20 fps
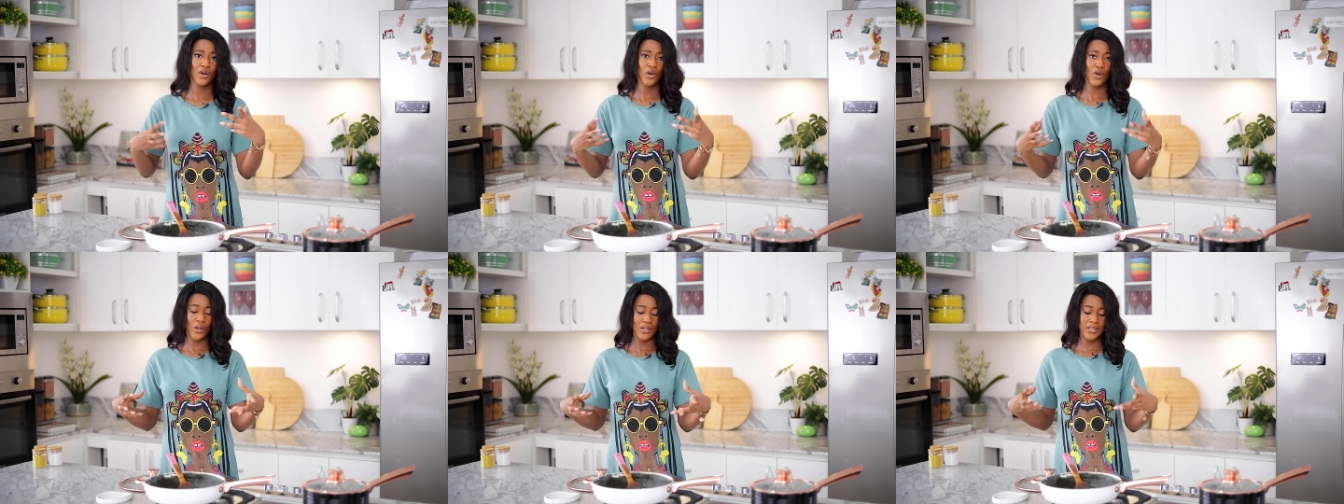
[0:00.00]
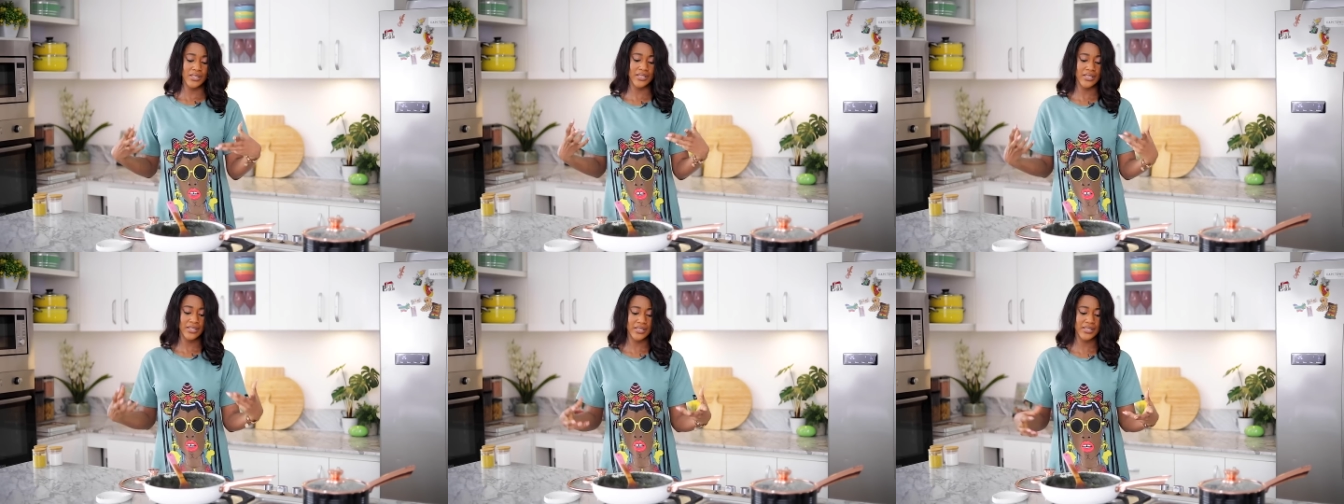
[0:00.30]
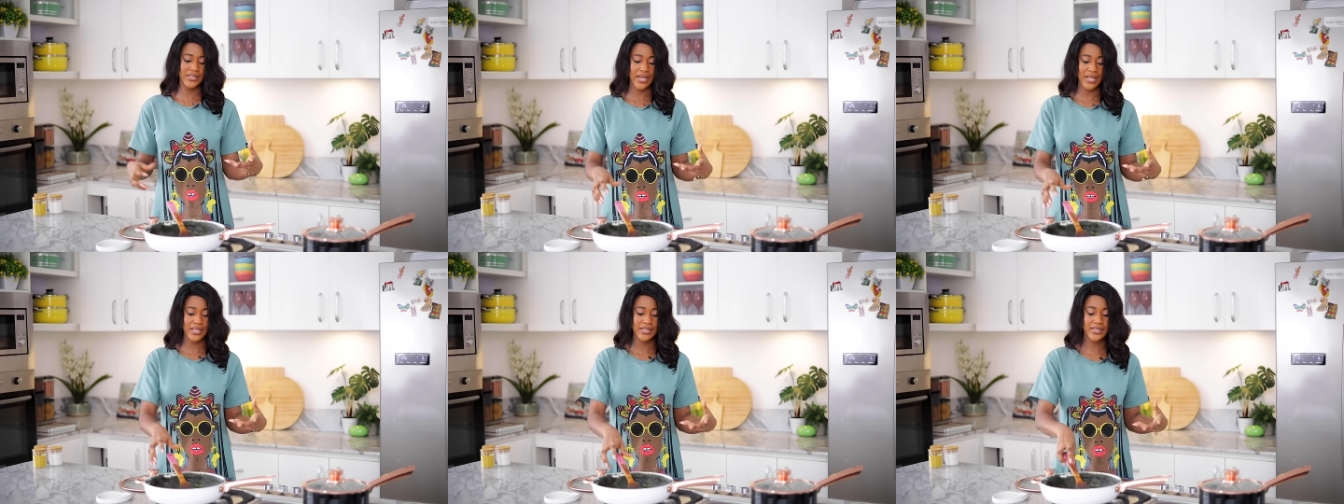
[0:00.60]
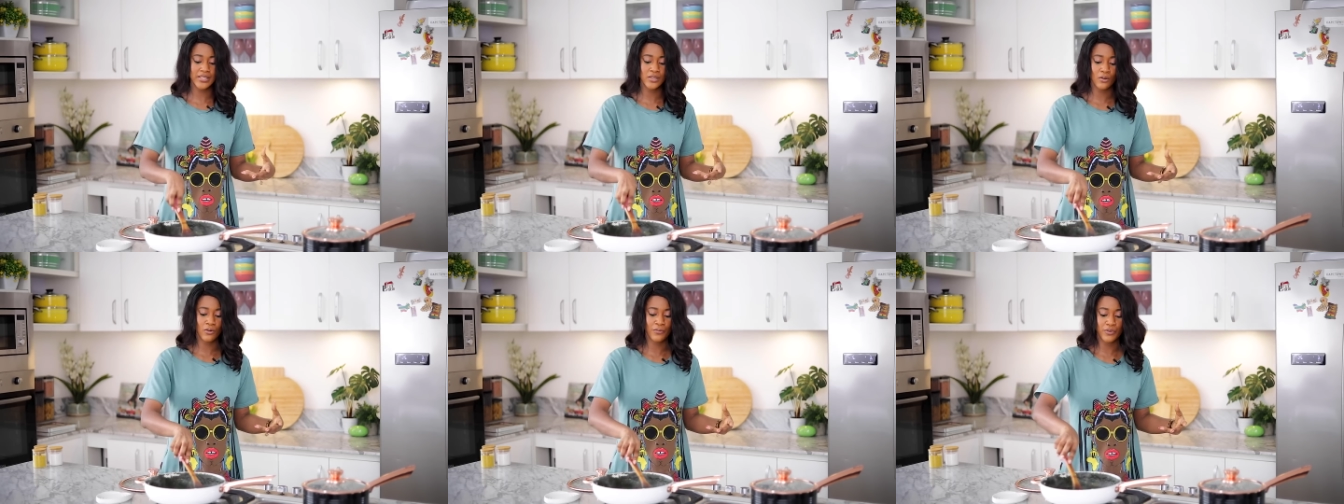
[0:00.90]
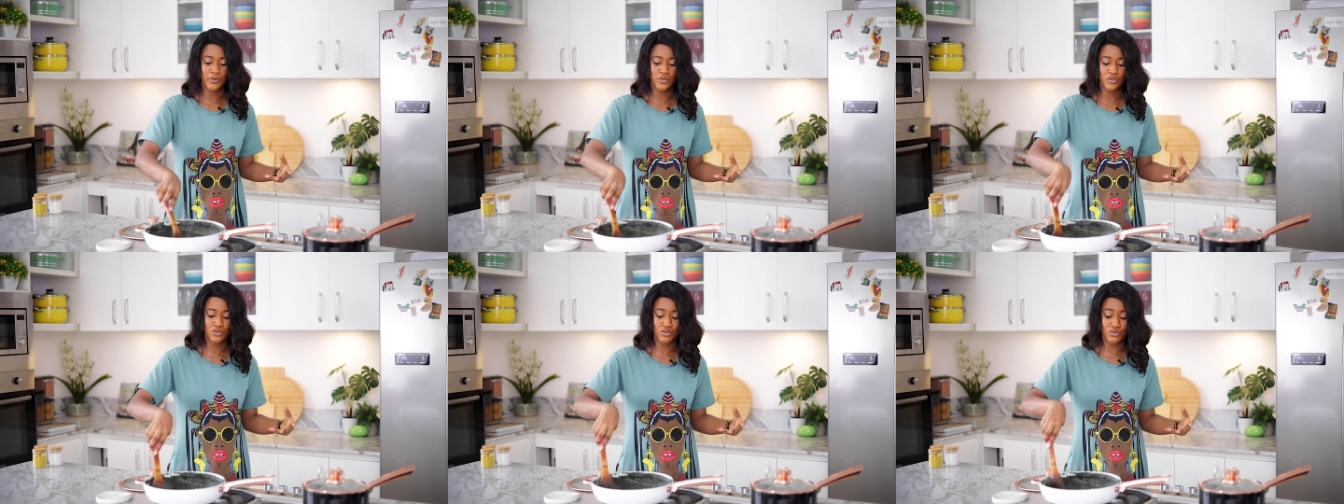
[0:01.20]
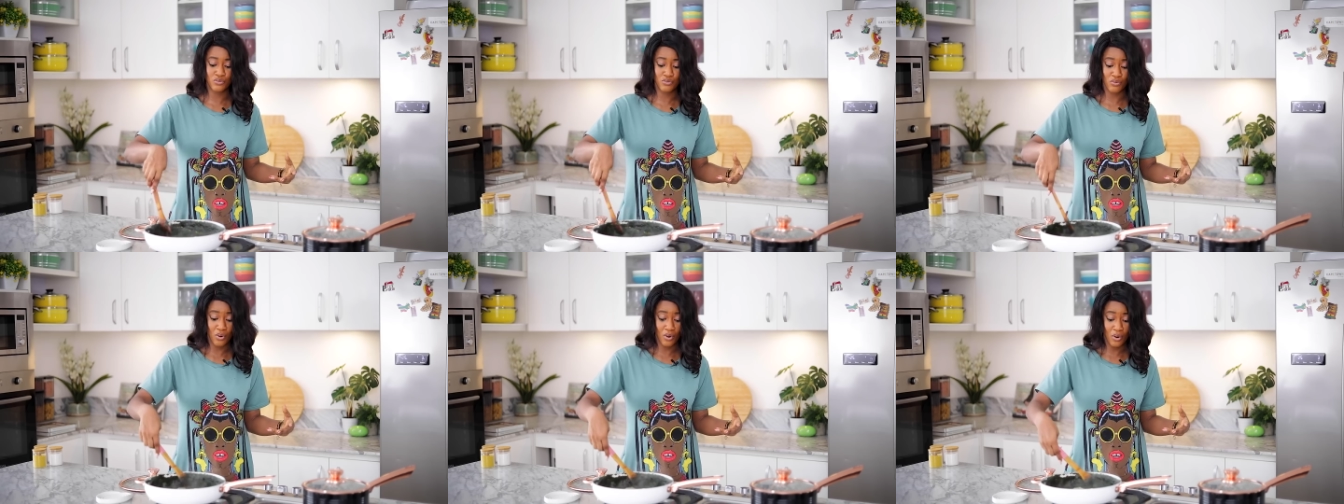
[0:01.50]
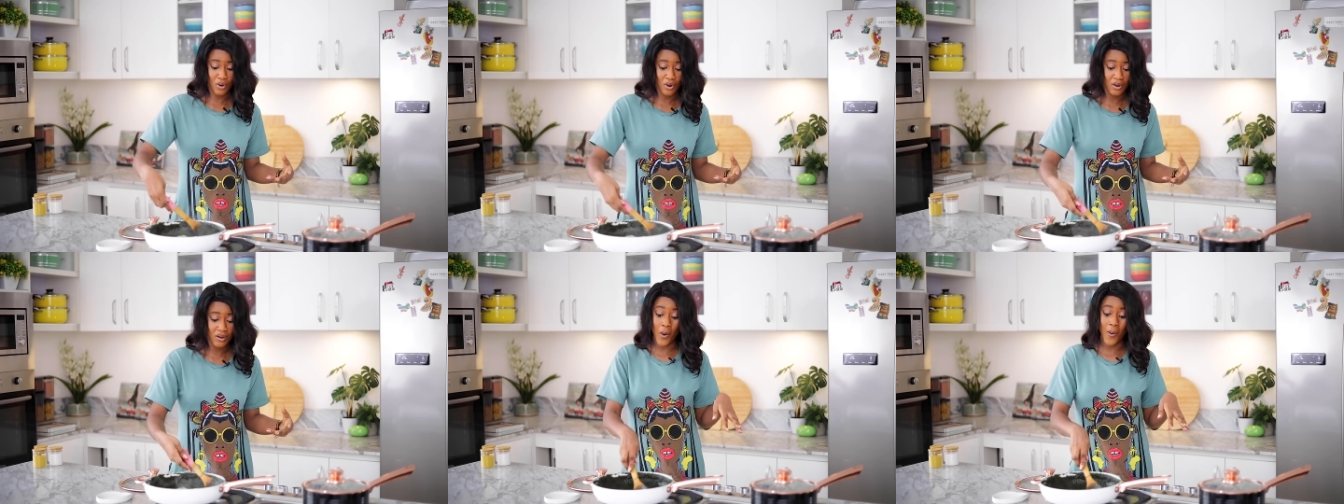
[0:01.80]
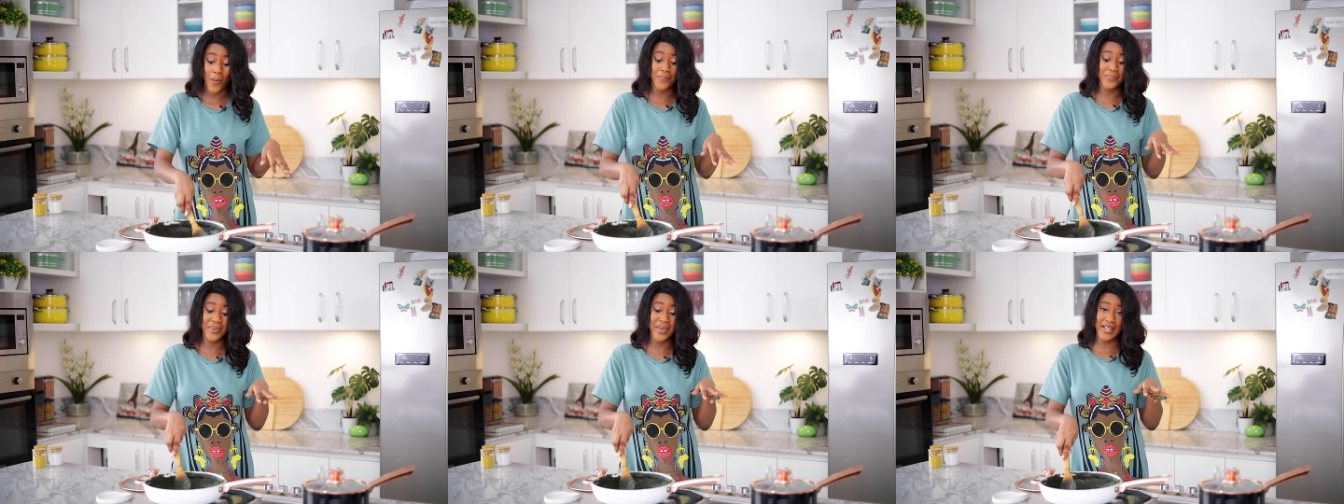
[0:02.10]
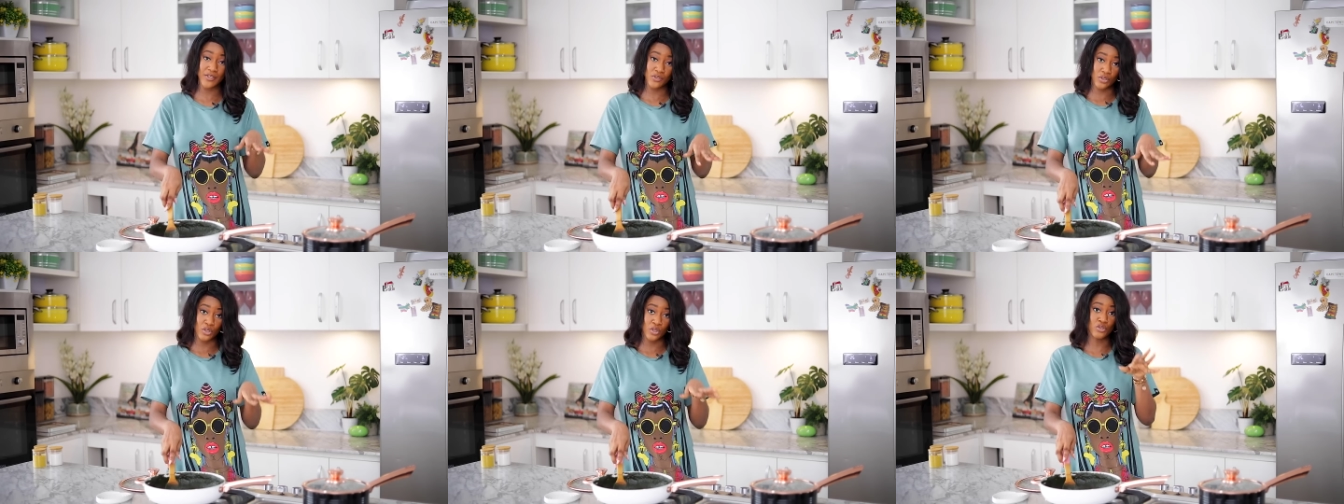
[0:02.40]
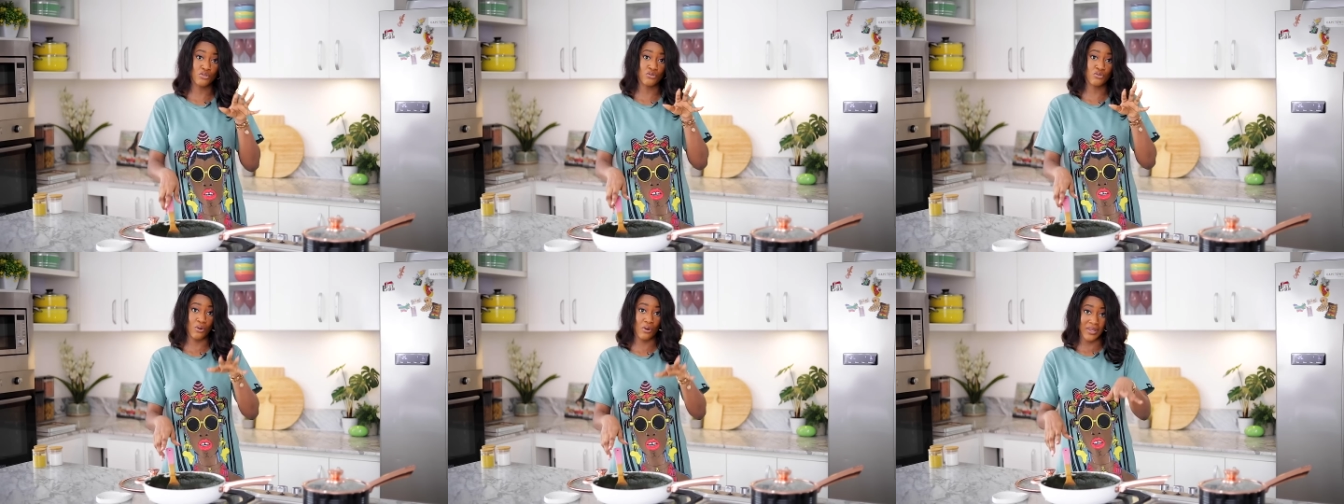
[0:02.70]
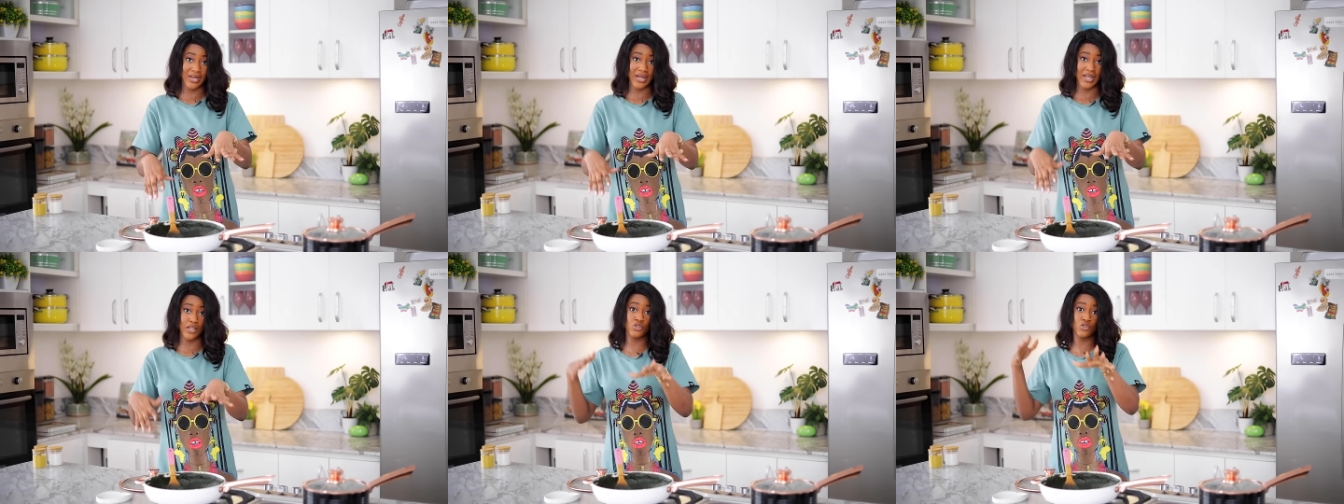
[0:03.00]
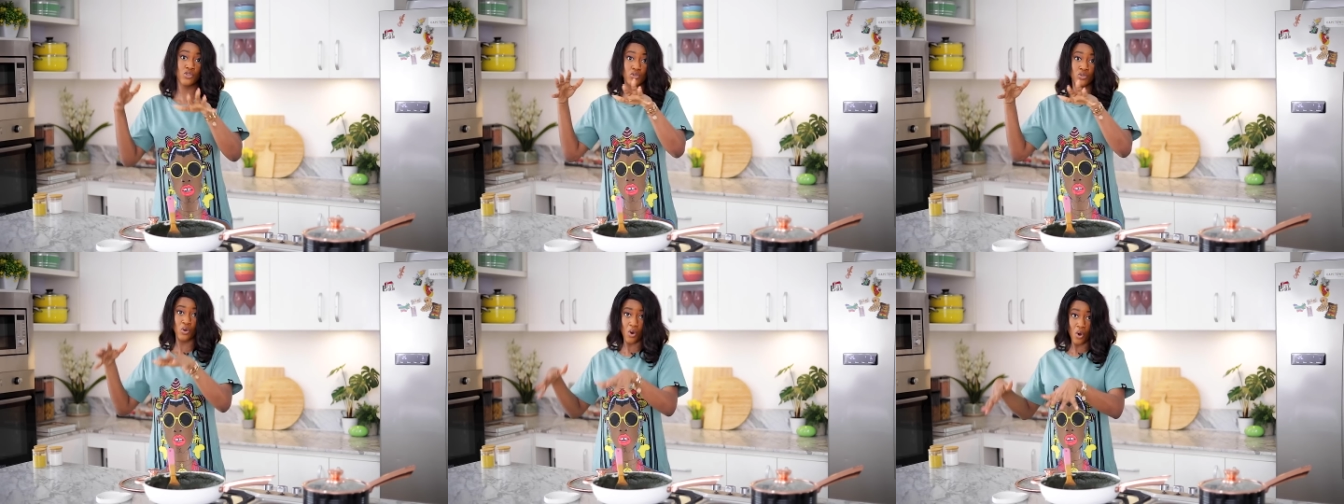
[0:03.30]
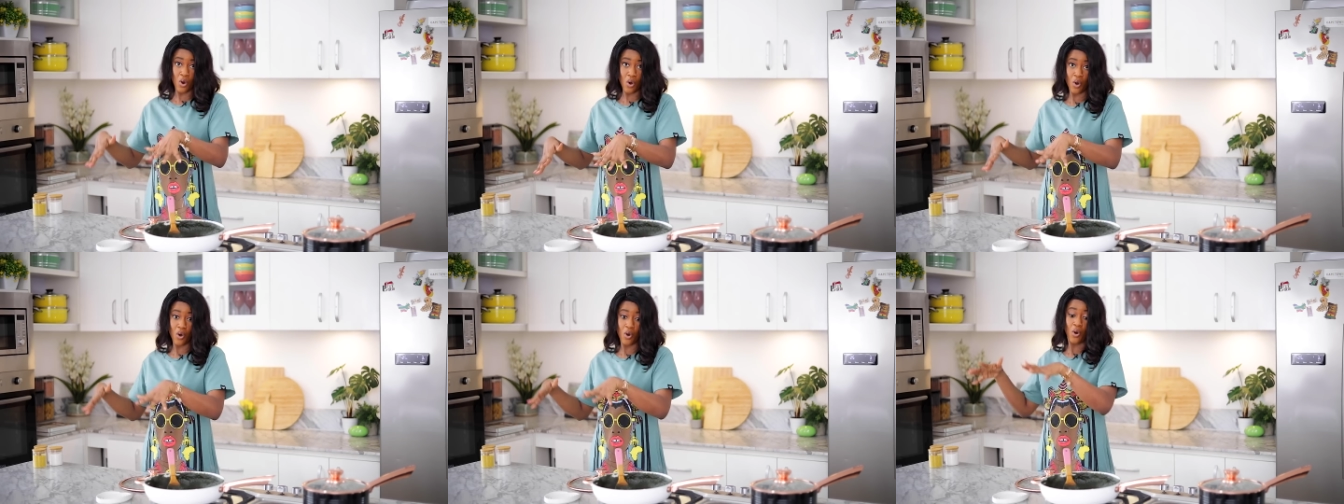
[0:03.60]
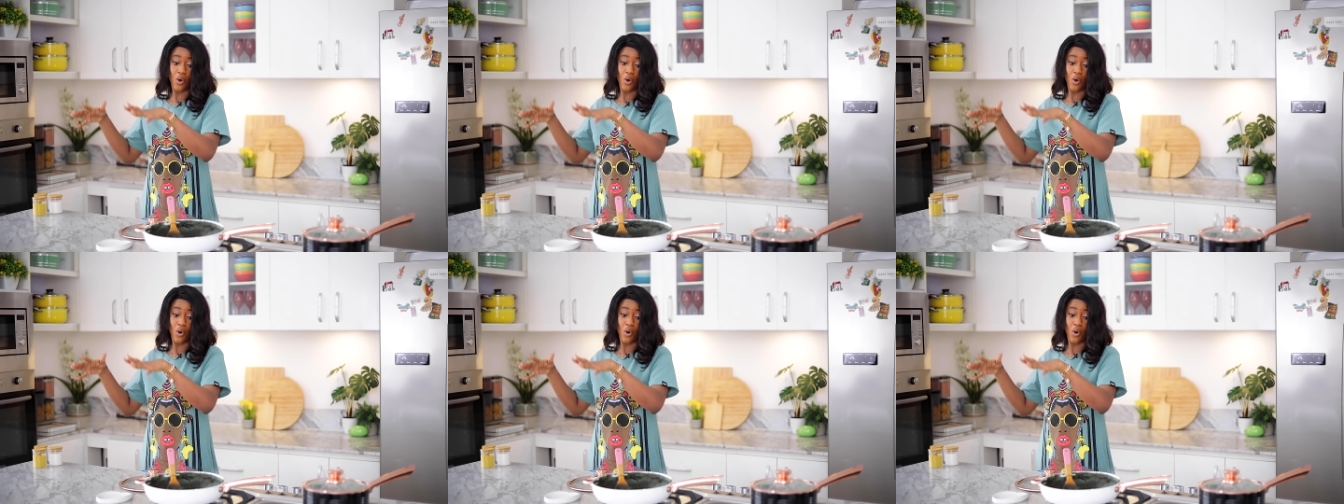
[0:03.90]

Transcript: consistency of the draw compared to the draw that I saw